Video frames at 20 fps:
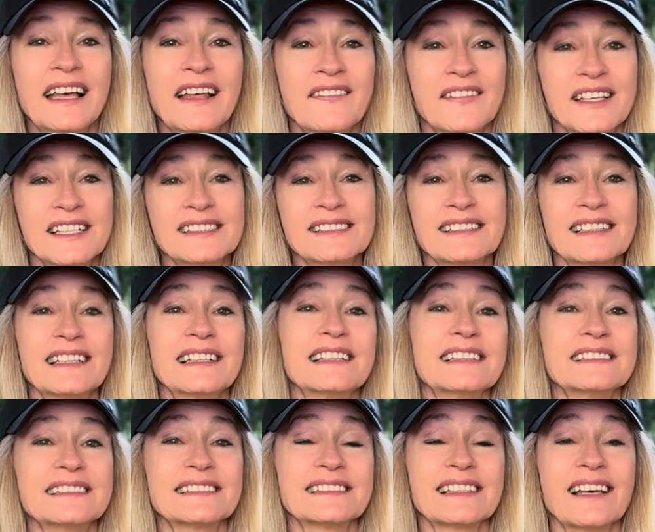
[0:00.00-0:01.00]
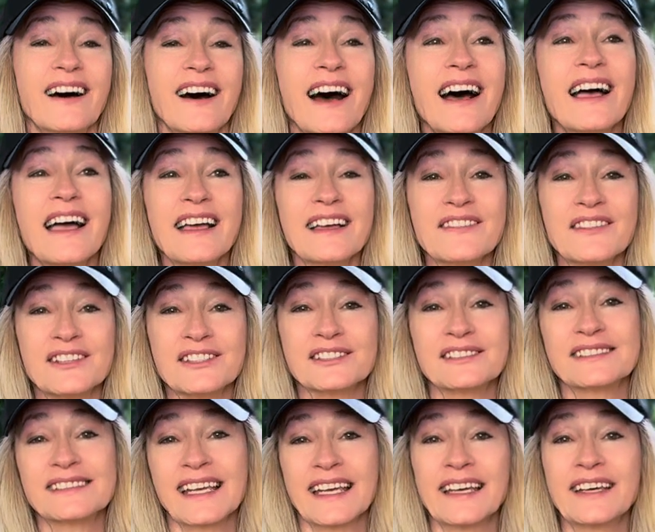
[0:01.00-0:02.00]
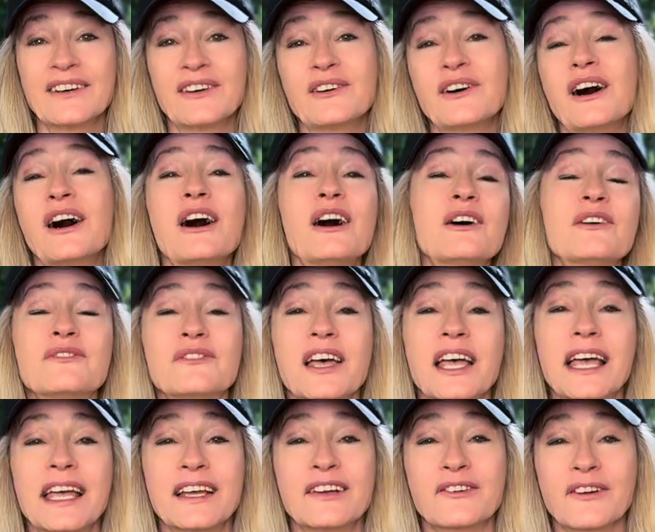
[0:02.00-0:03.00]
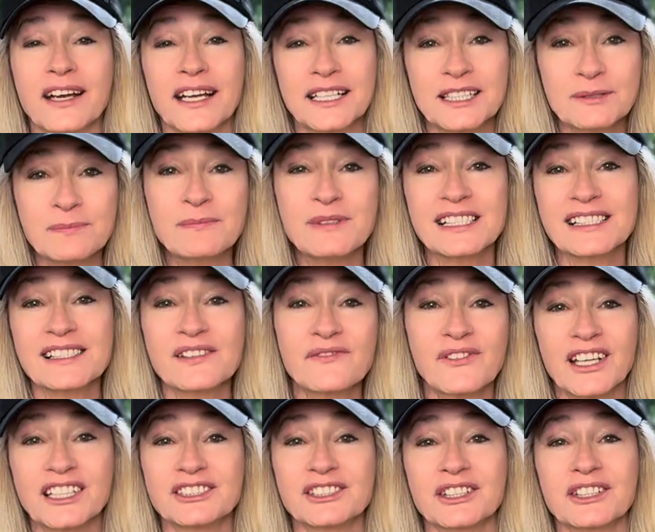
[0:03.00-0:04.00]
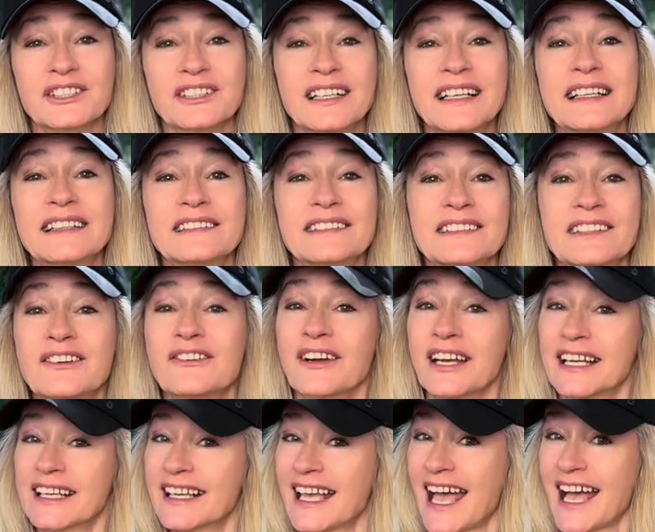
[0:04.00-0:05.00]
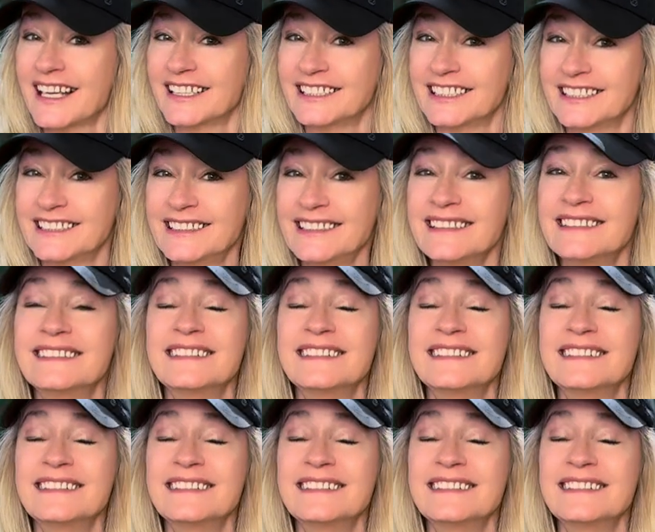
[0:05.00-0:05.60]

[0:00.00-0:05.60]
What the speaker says: This is the tale of a grand misadventure in the Grand Canyon